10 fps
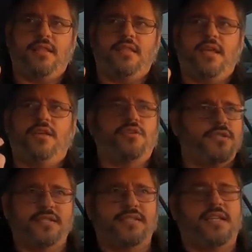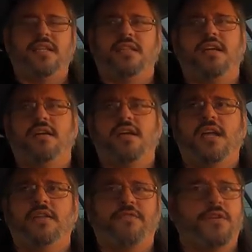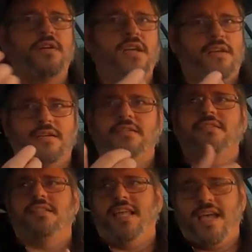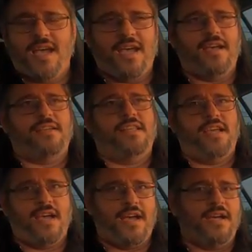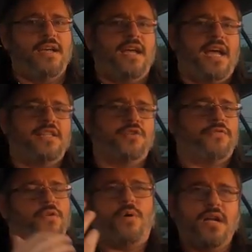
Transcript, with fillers: anything. You're just sitting there. Right. if just, you you're just sweating. Yeah, yeah. And so if